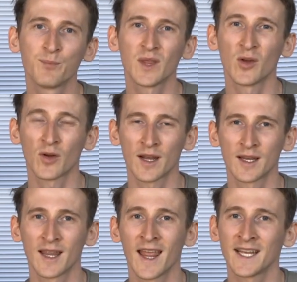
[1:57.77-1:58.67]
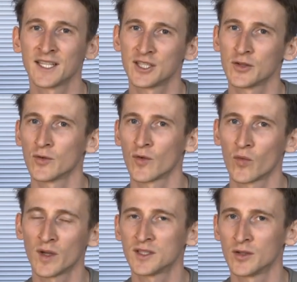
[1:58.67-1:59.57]
you can then choose
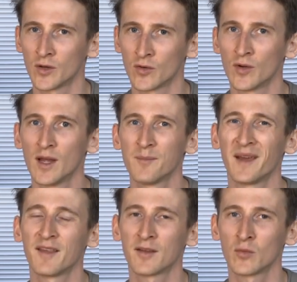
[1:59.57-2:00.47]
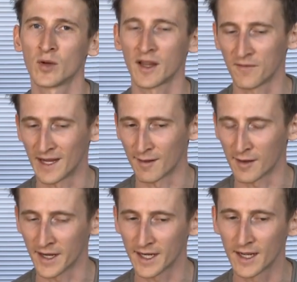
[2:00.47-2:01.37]
what to do based on what it feels
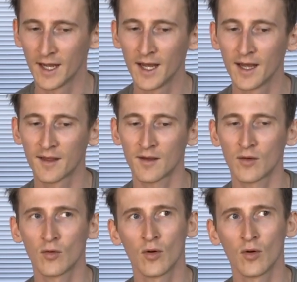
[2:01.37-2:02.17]
like. So